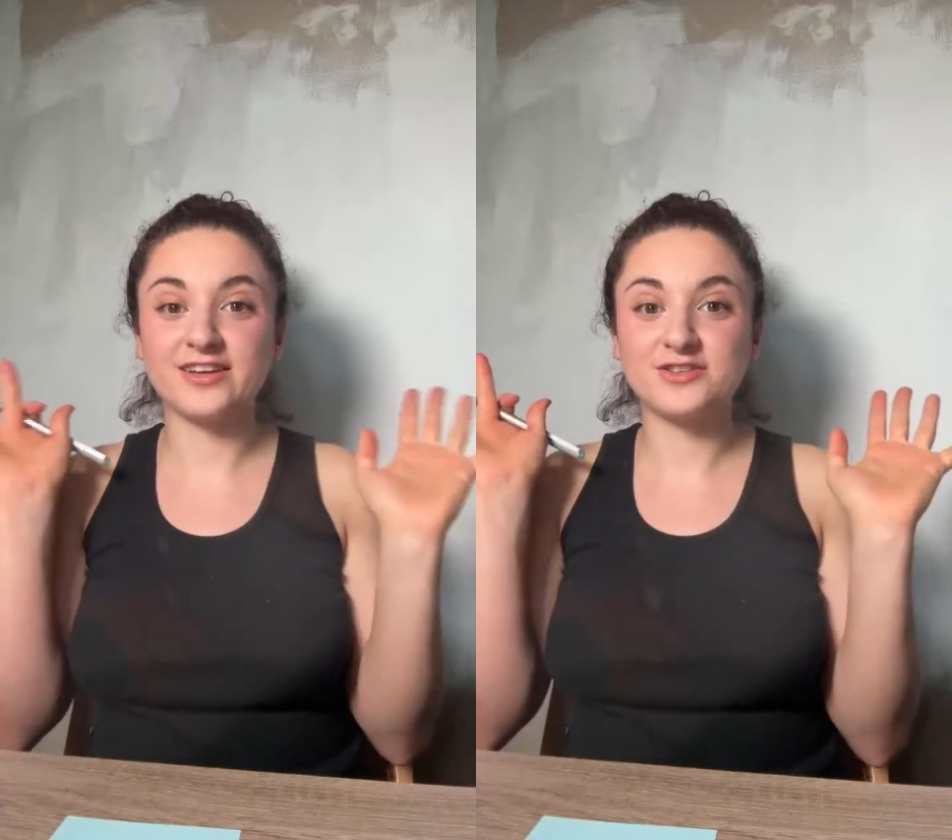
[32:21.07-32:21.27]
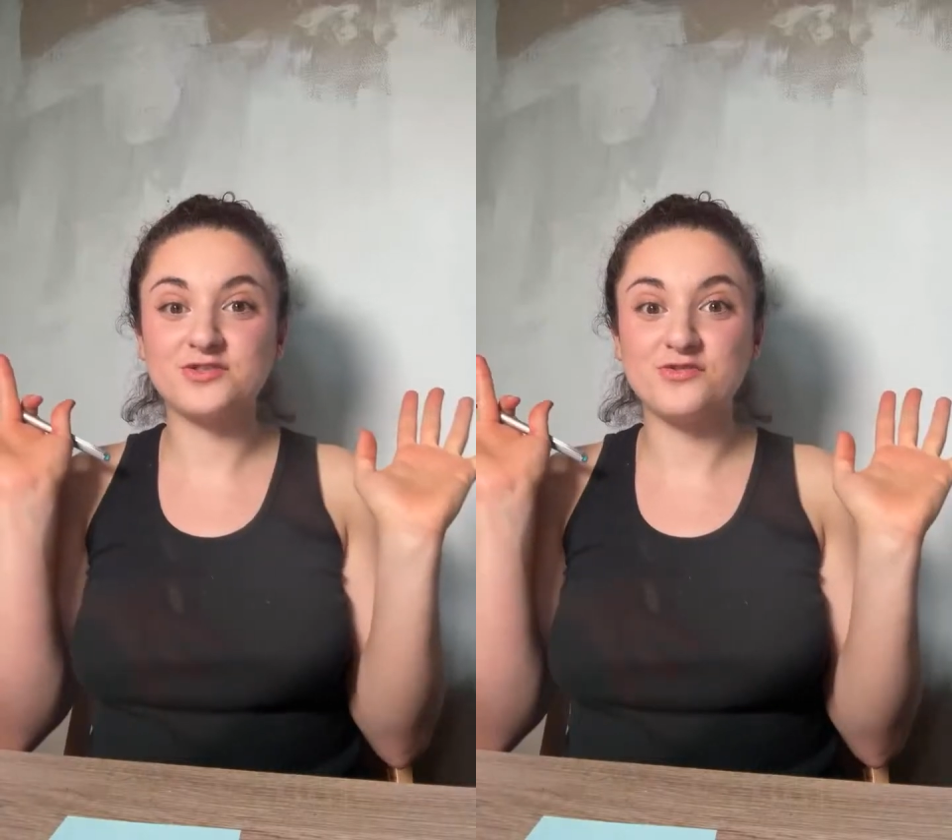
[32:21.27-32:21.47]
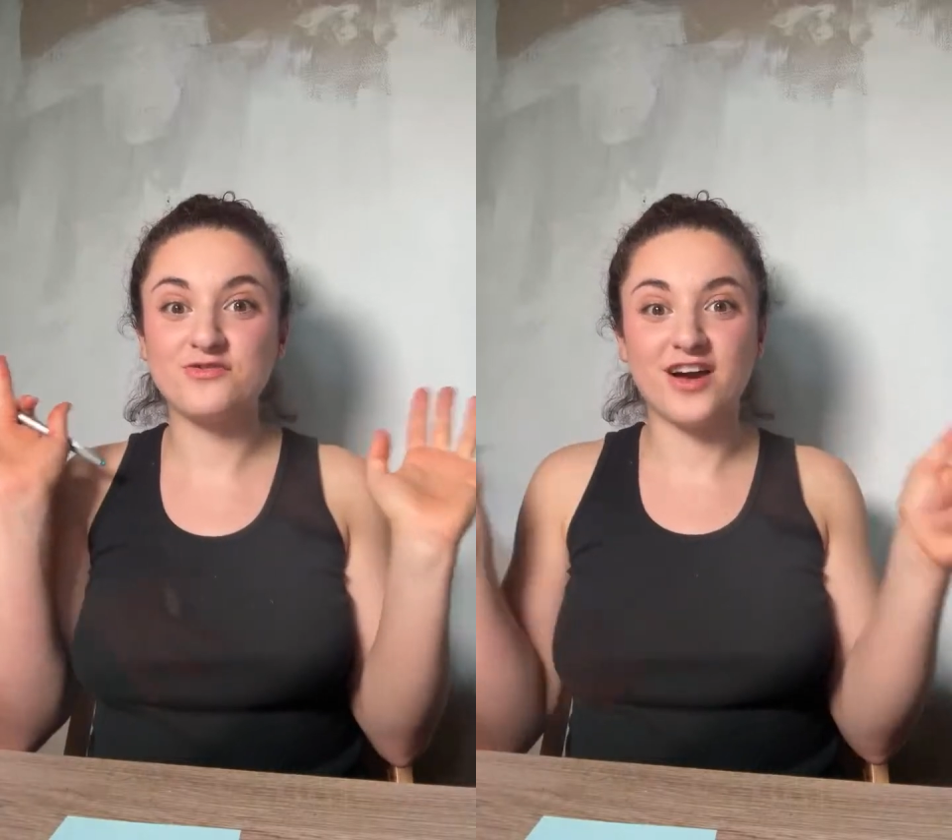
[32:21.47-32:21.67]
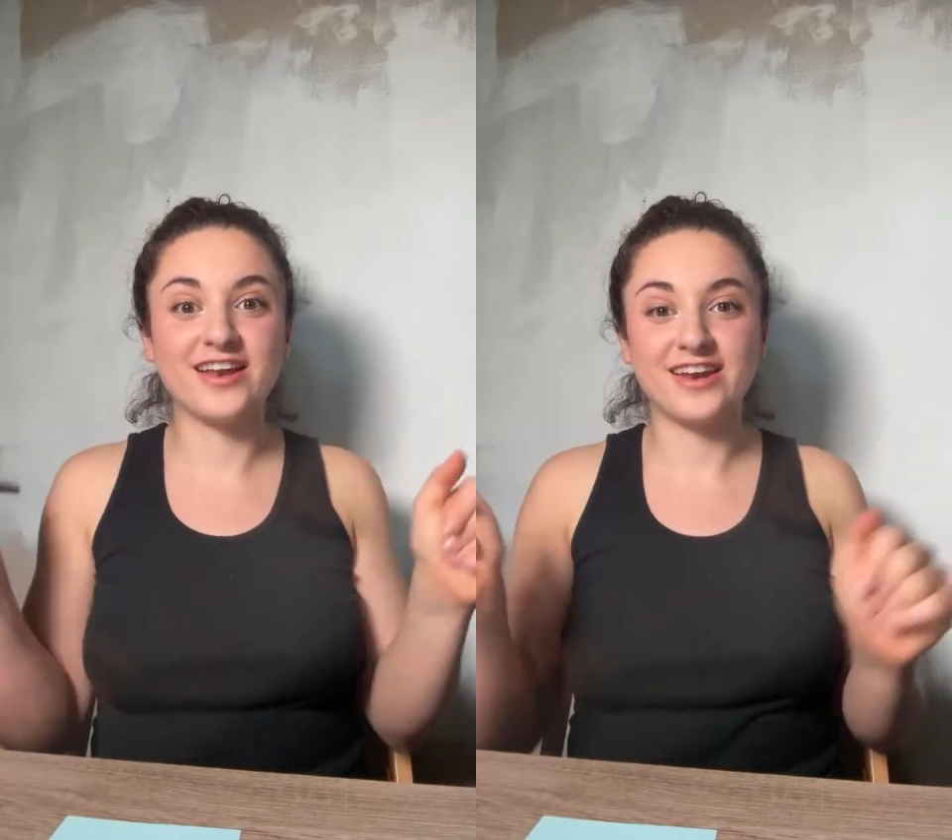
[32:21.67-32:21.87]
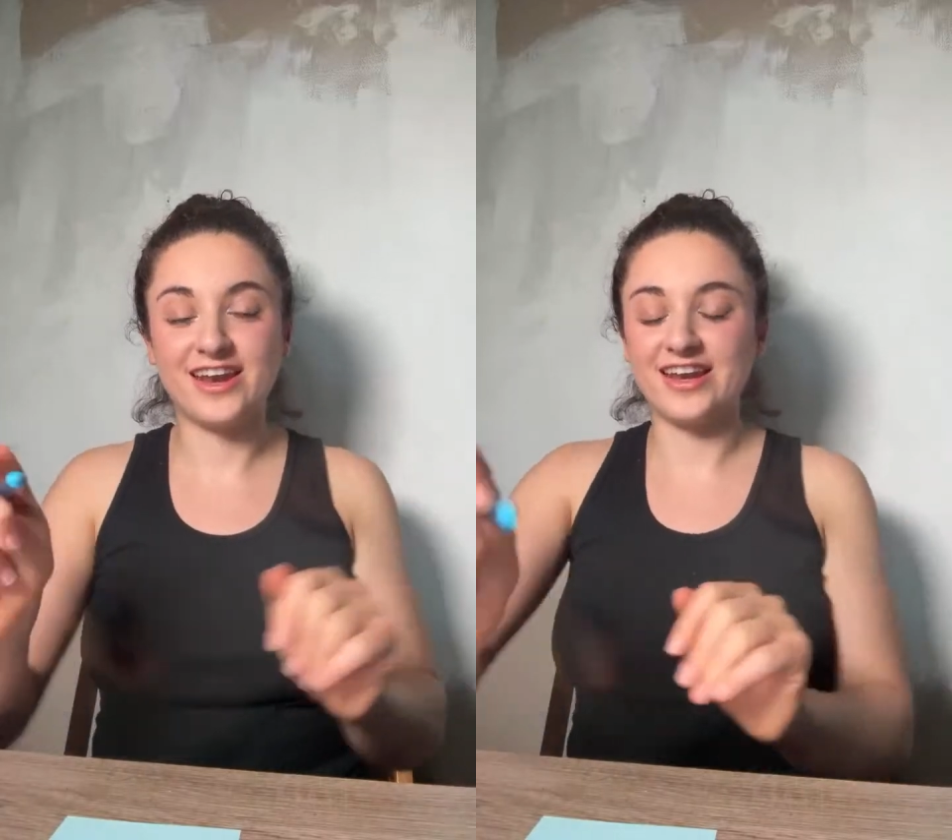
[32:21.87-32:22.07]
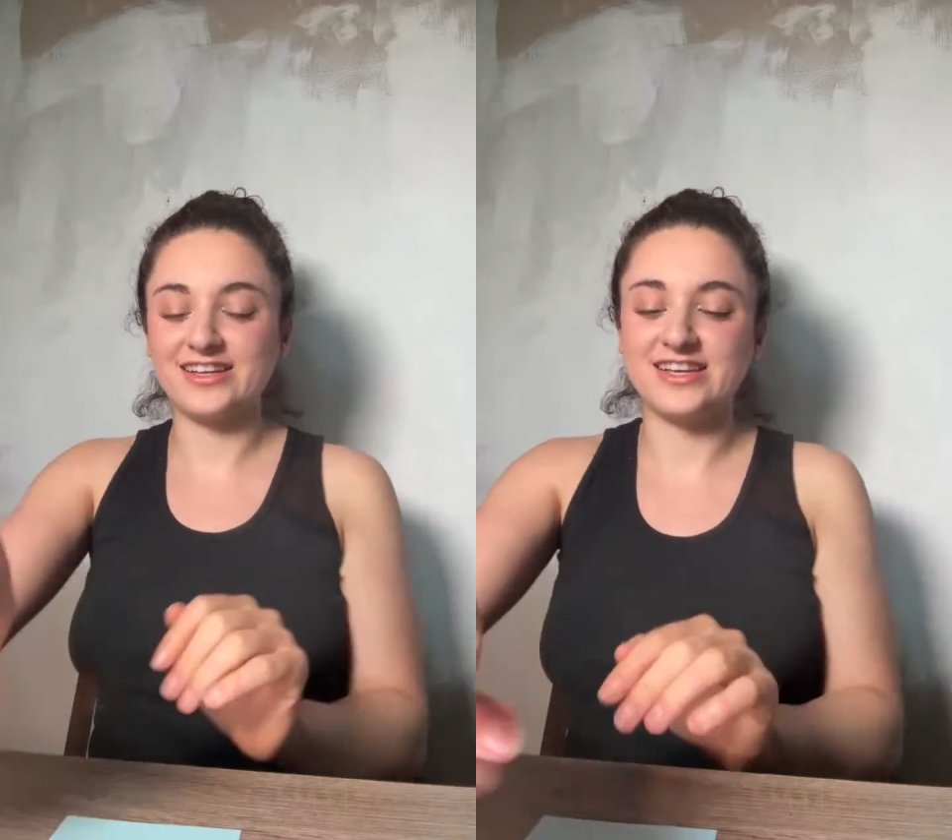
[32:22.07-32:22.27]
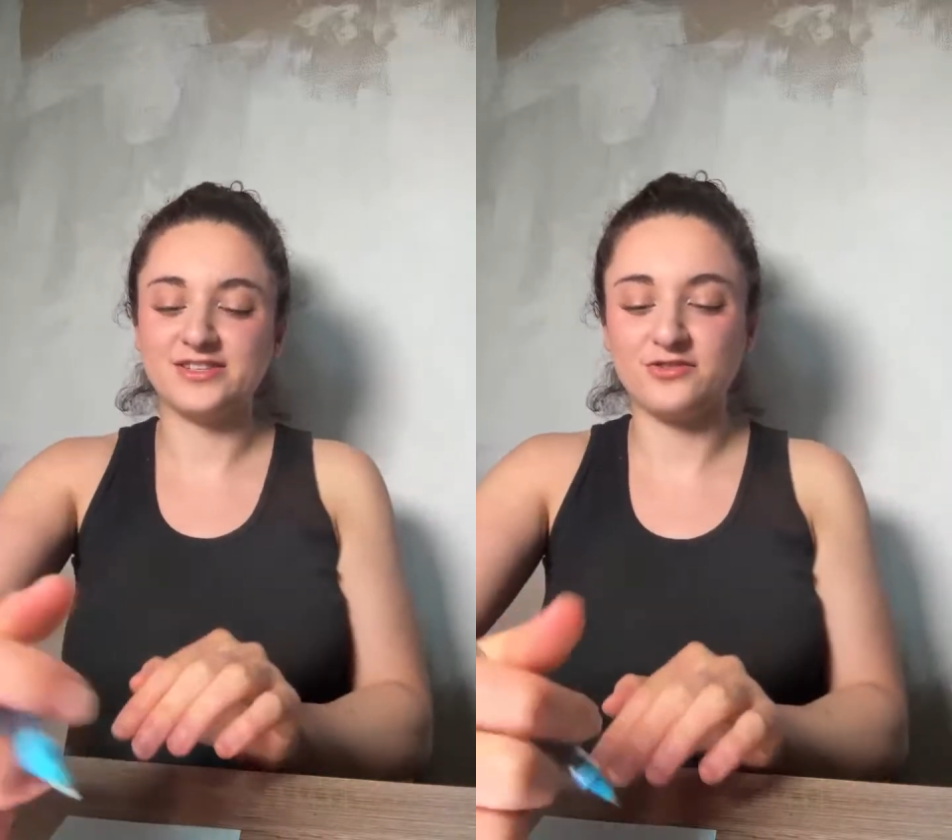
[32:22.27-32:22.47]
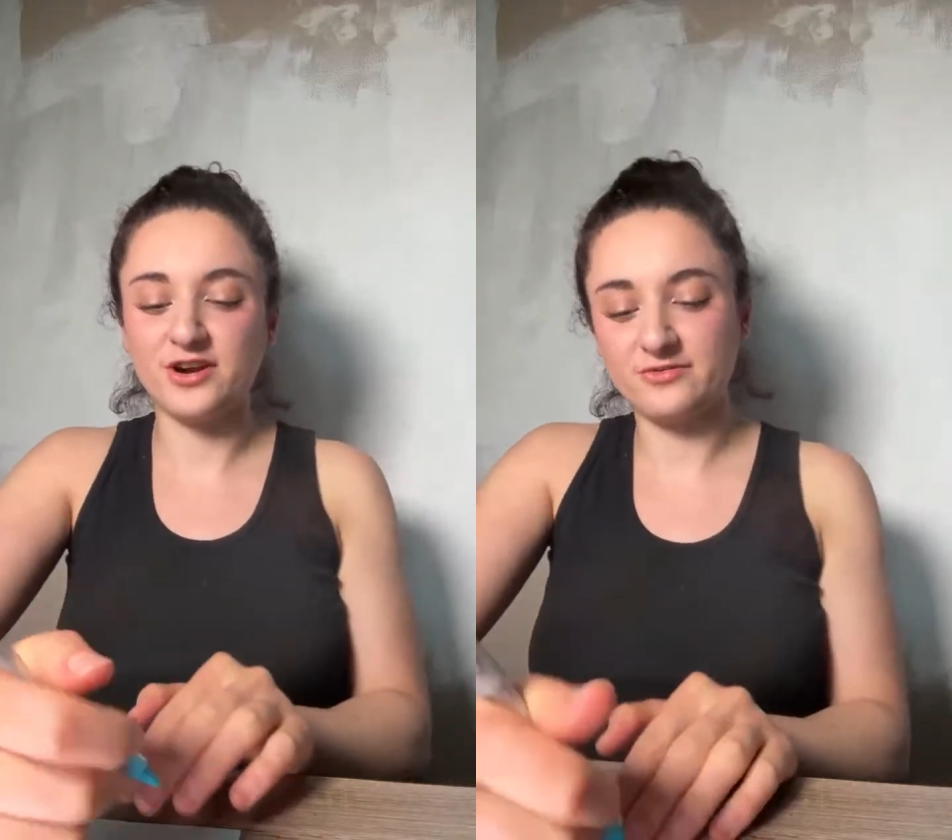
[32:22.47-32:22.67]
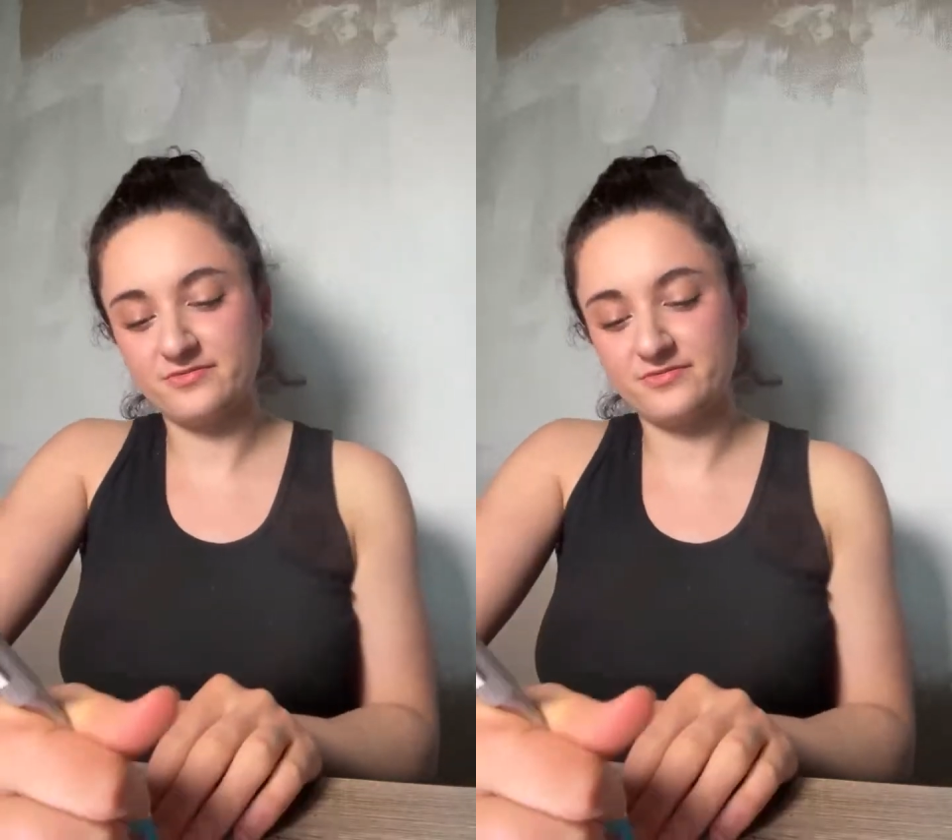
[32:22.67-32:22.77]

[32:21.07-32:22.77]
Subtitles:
to find in an antique store?